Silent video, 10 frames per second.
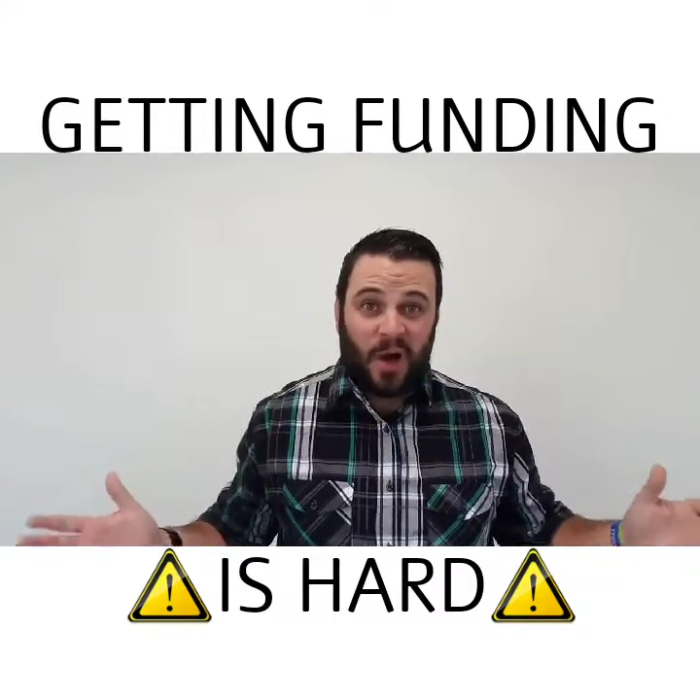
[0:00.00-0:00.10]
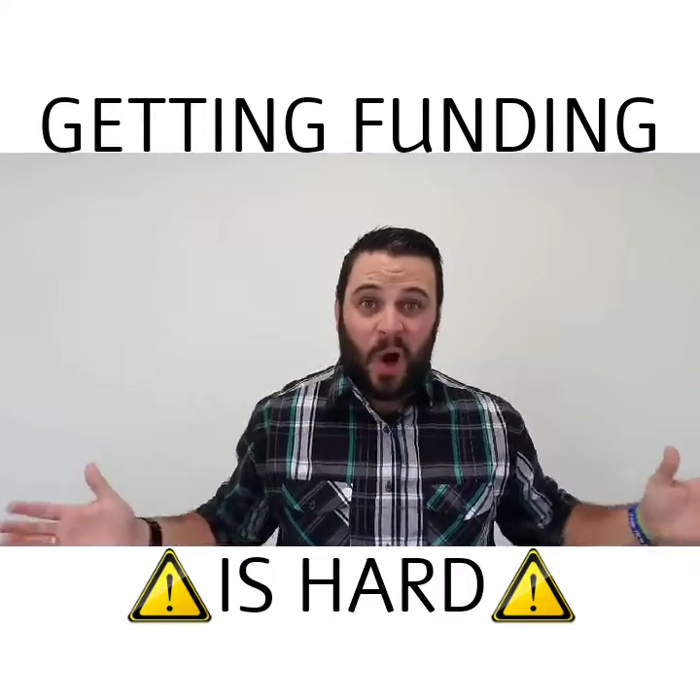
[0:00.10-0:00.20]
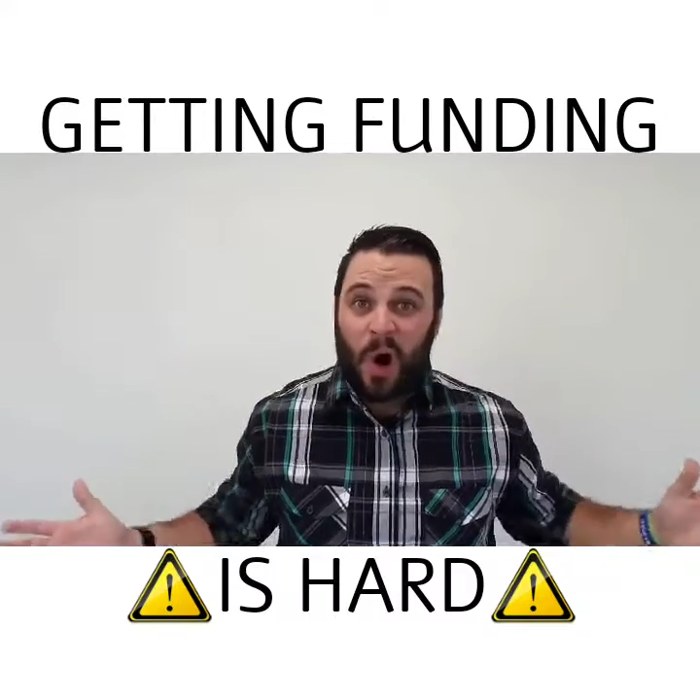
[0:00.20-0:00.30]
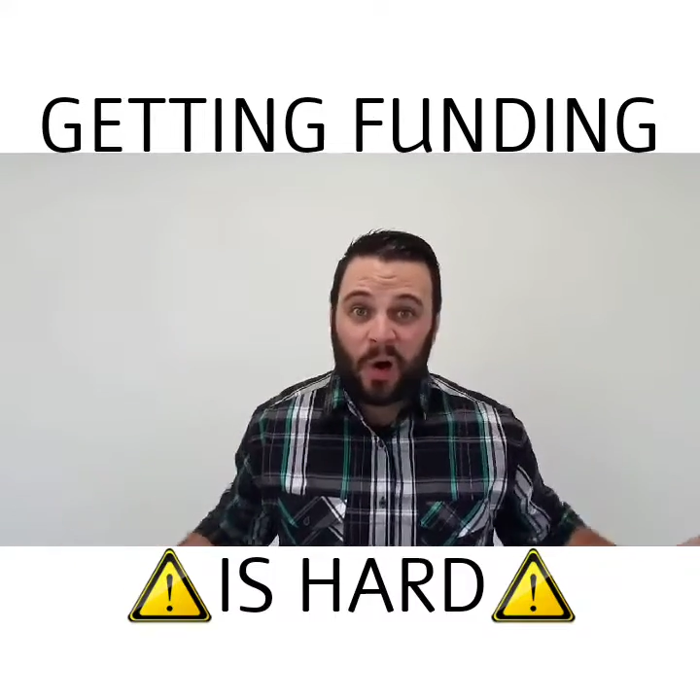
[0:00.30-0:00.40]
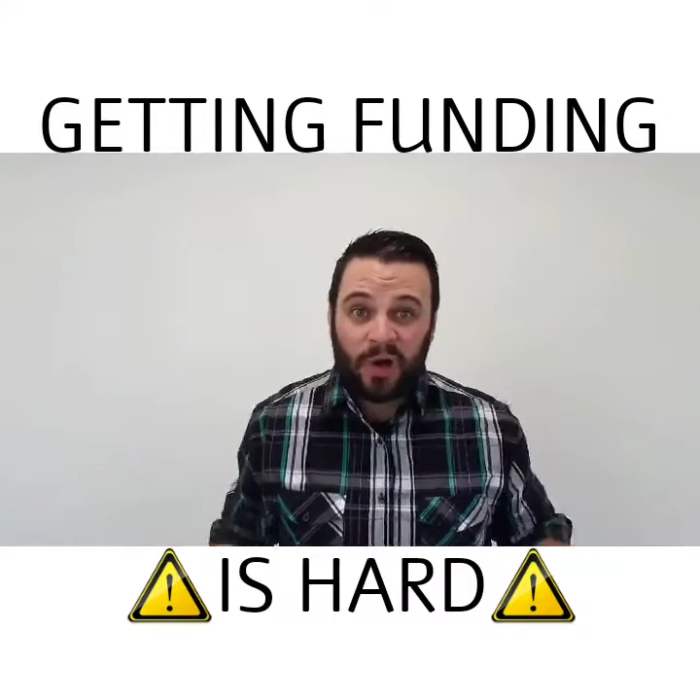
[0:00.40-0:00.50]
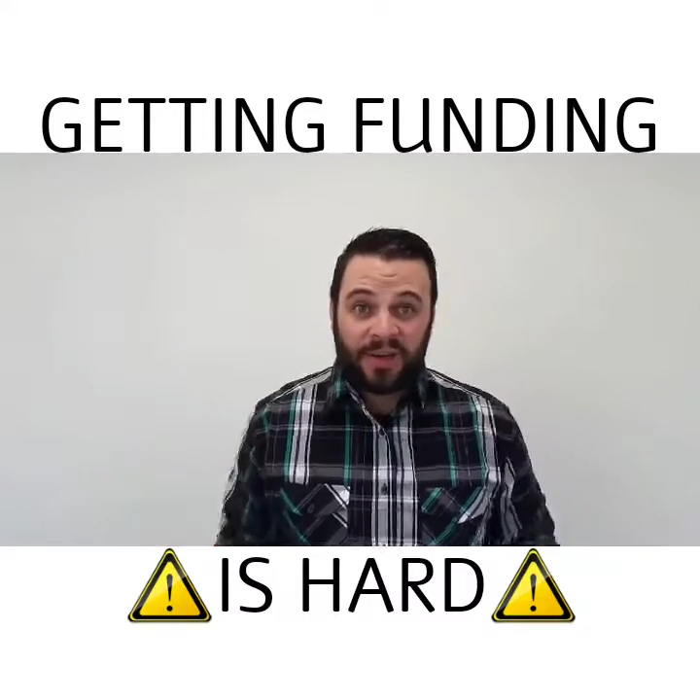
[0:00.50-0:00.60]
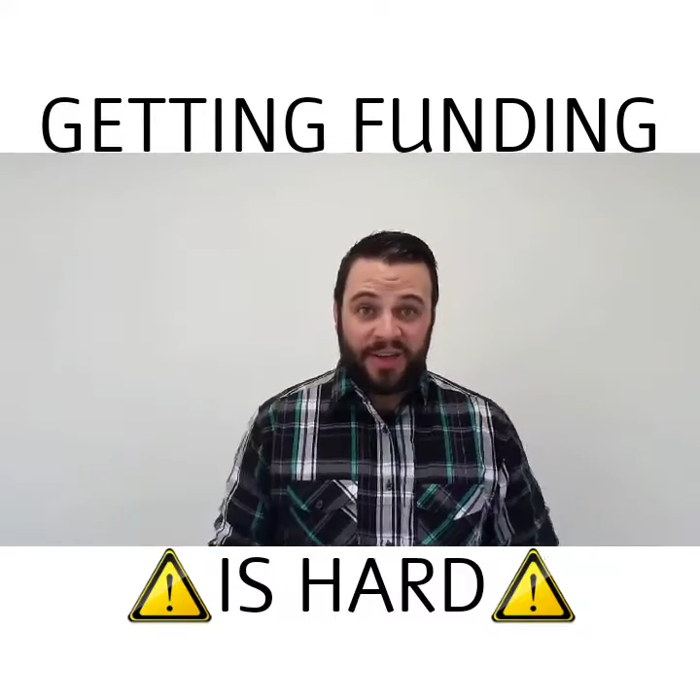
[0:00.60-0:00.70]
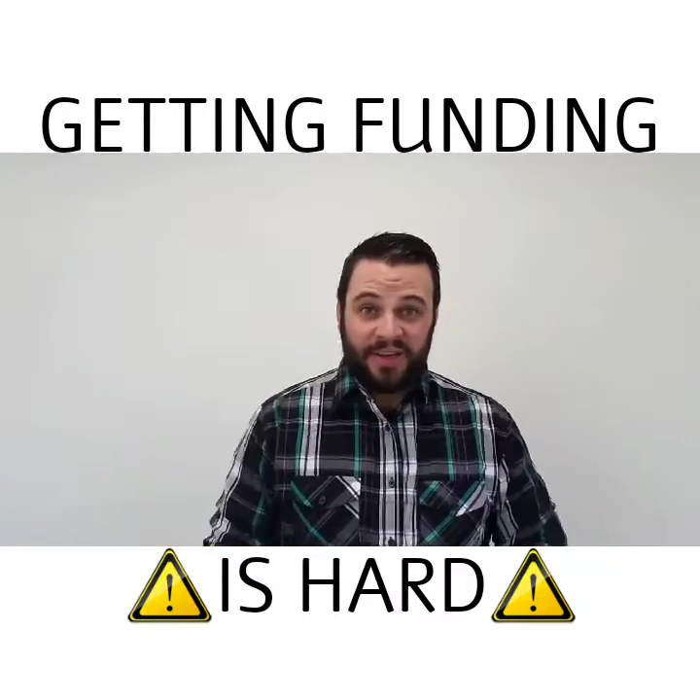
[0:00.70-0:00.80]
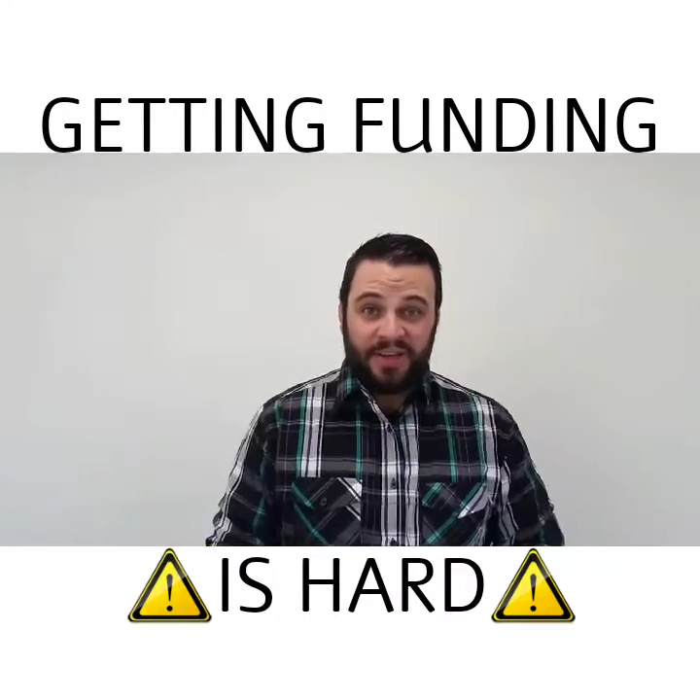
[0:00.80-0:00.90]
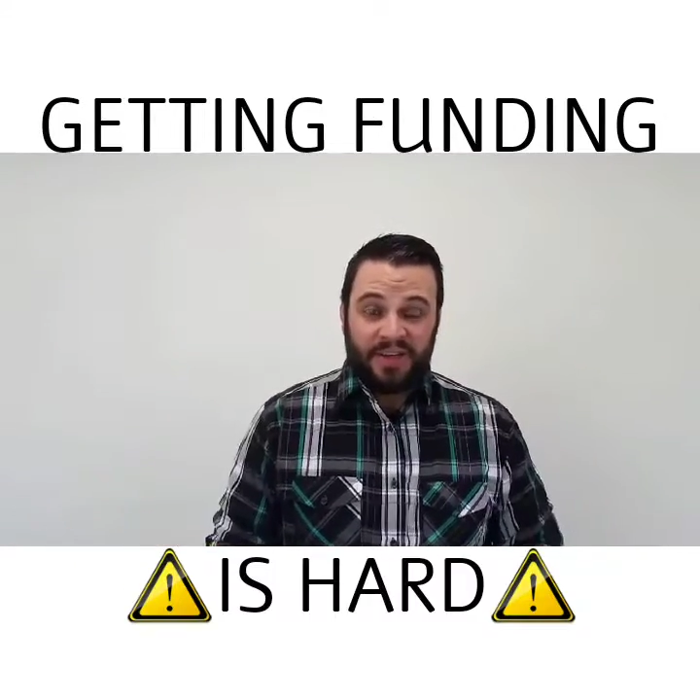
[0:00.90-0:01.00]

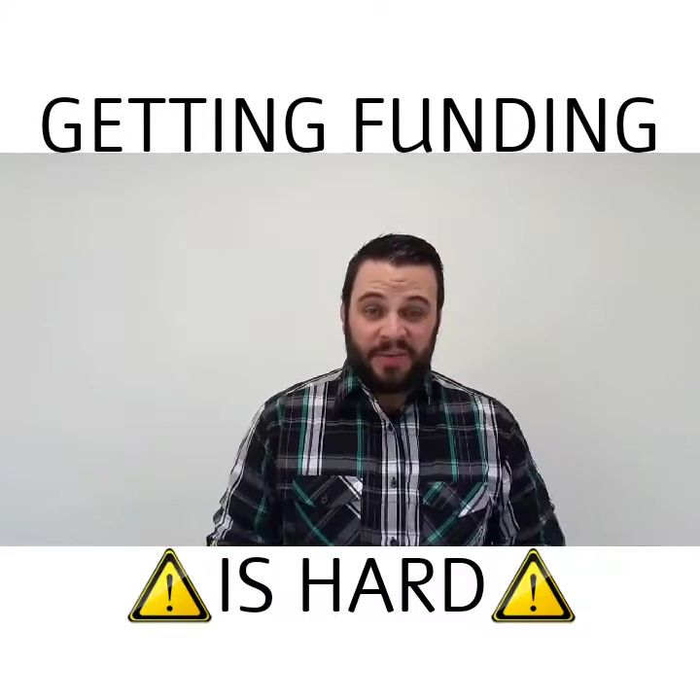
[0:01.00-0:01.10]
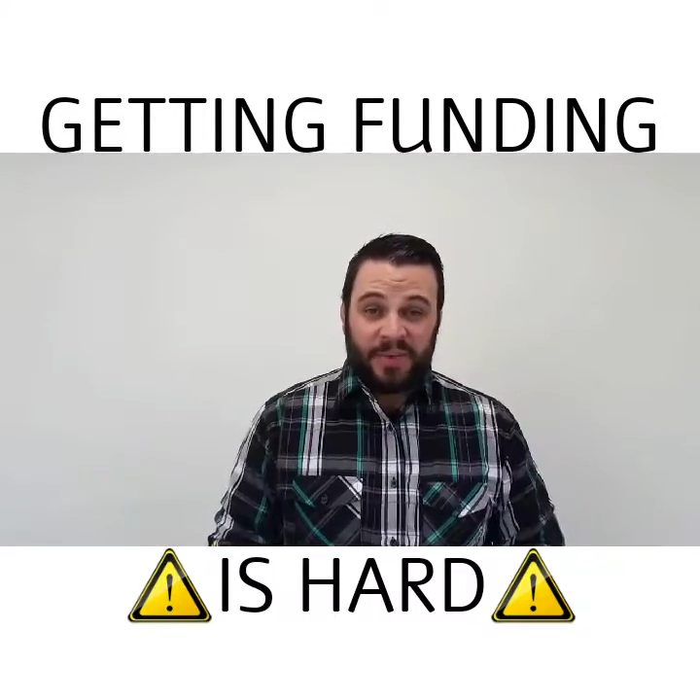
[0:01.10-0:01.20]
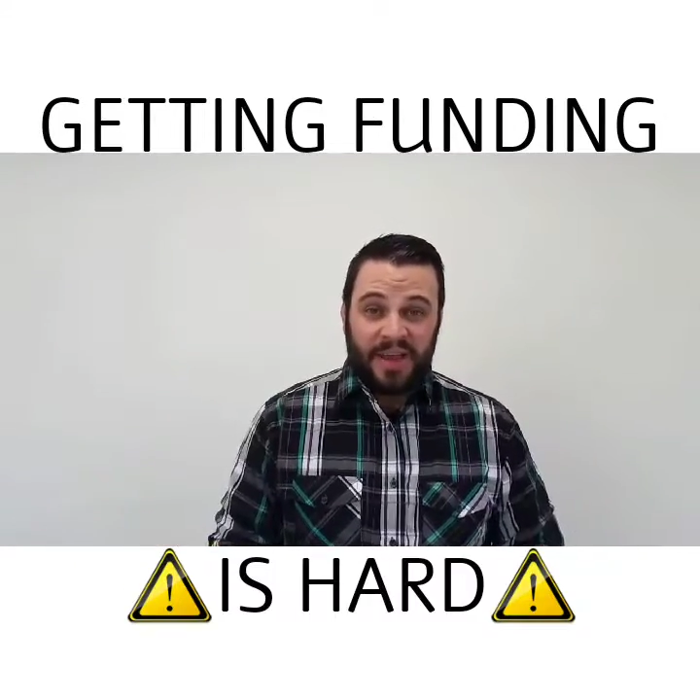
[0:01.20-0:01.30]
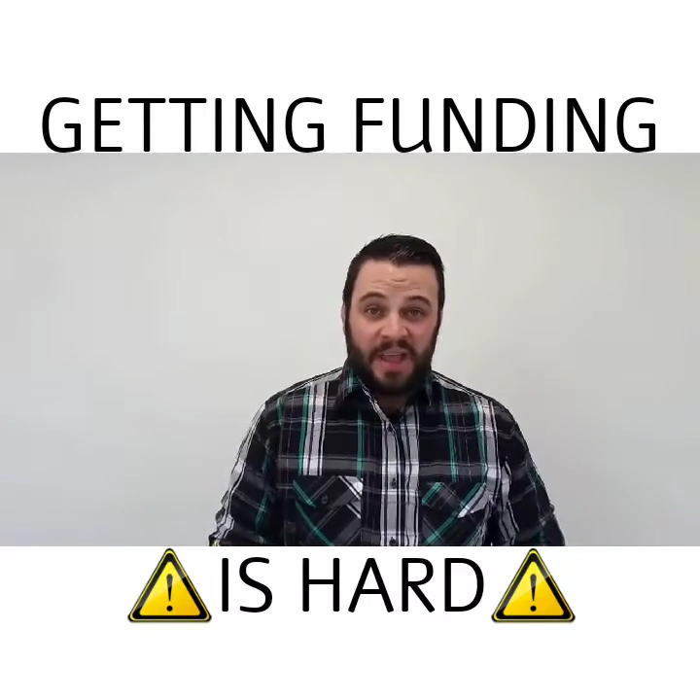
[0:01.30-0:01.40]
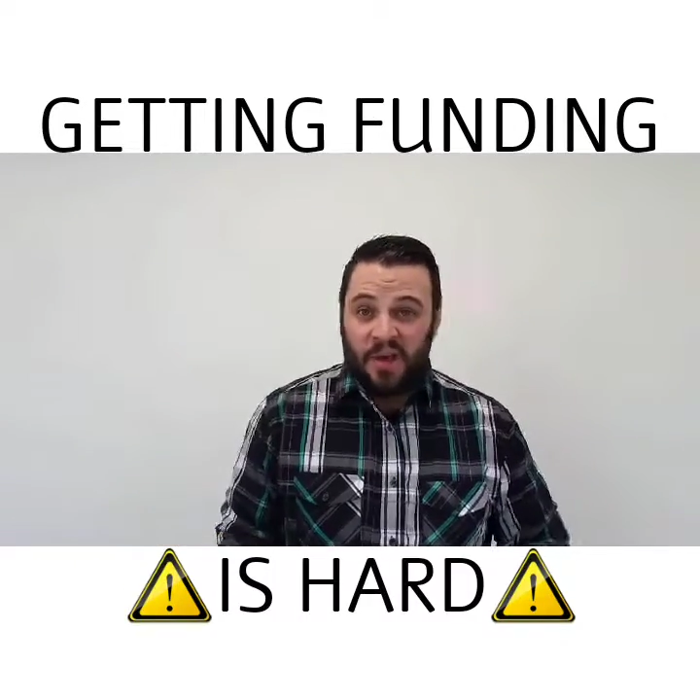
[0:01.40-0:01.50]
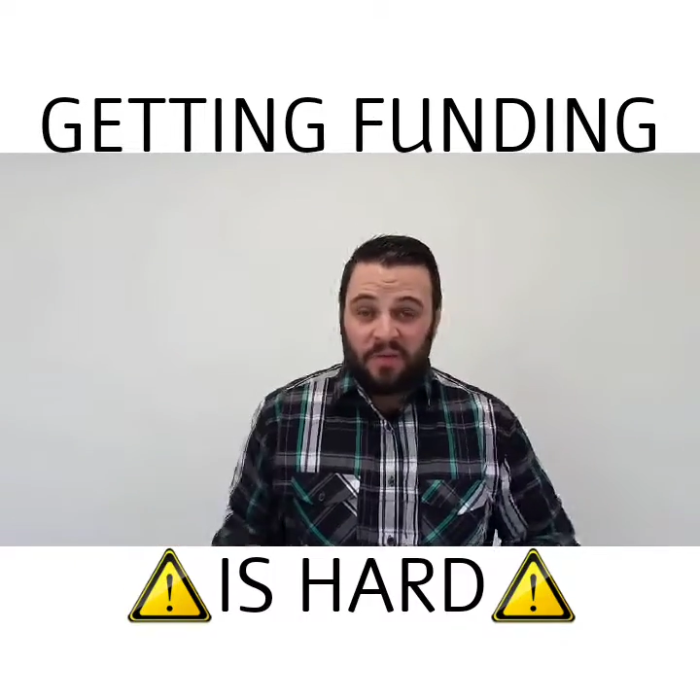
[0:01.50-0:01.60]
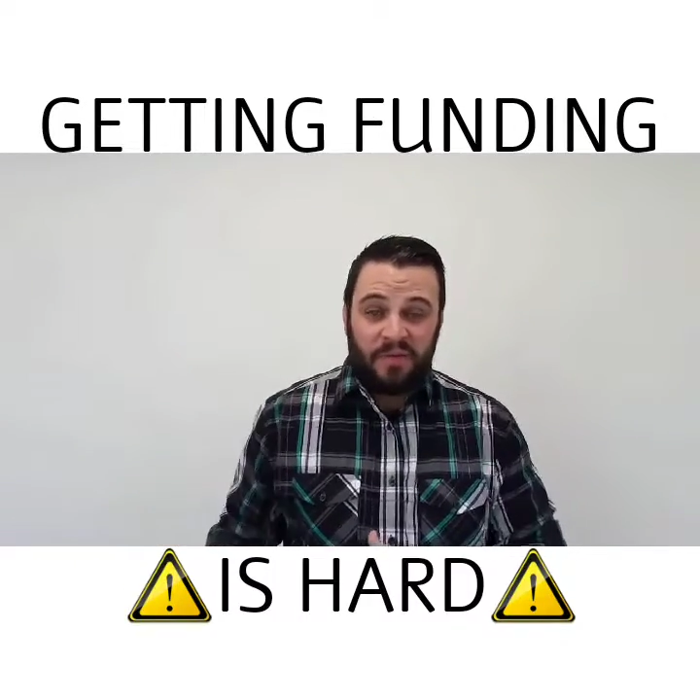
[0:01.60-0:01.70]
hard, right?